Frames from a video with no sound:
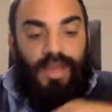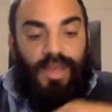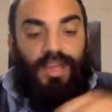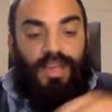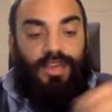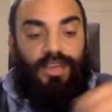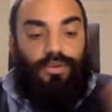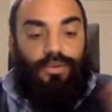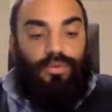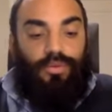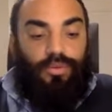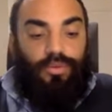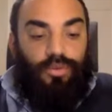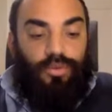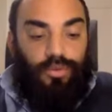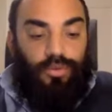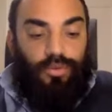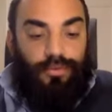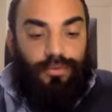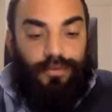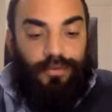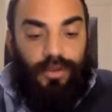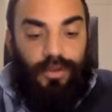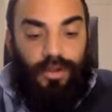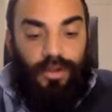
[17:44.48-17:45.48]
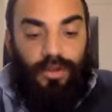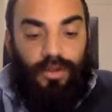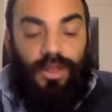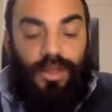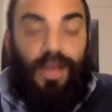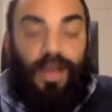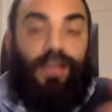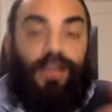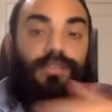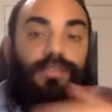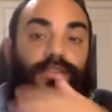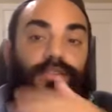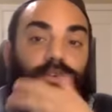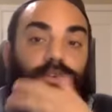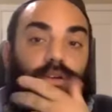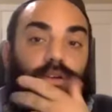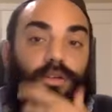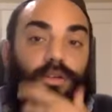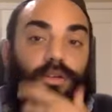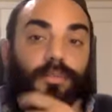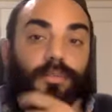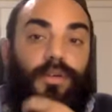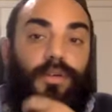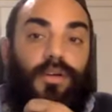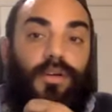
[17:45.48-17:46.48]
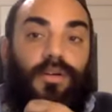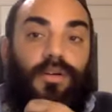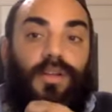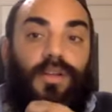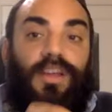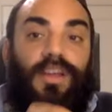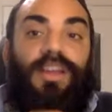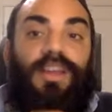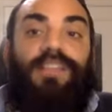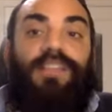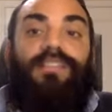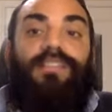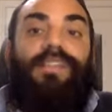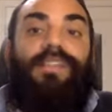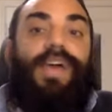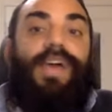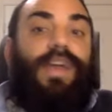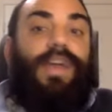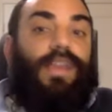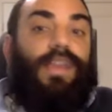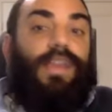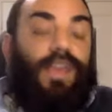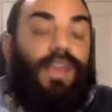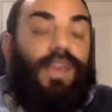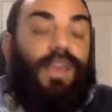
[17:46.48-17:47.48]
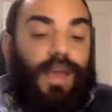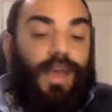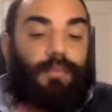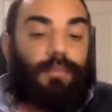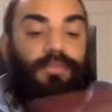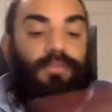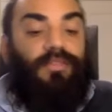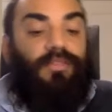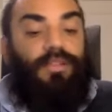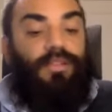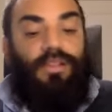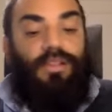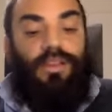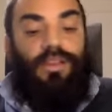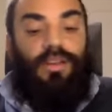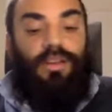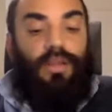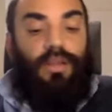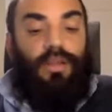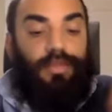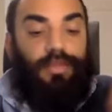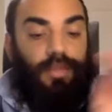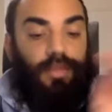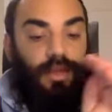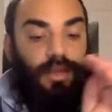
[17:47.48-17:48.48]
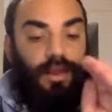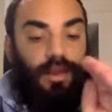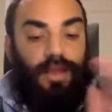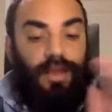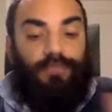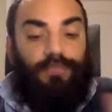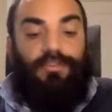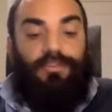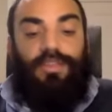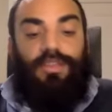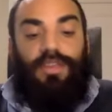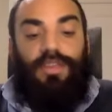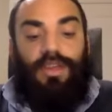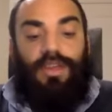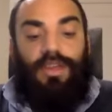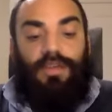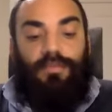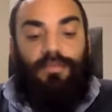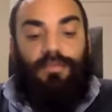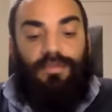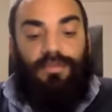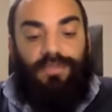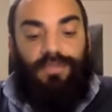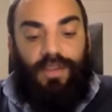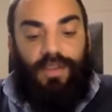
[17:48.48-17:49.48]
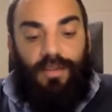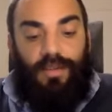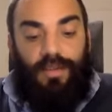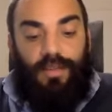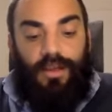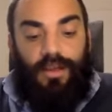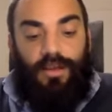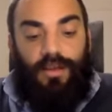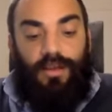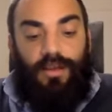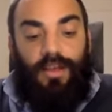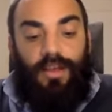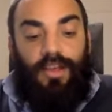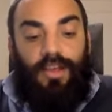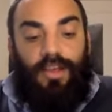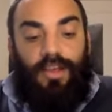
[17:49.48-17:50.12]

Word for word: Ihu gufa lo kolba. It's lacking absolutely nothing, and everything can be found there.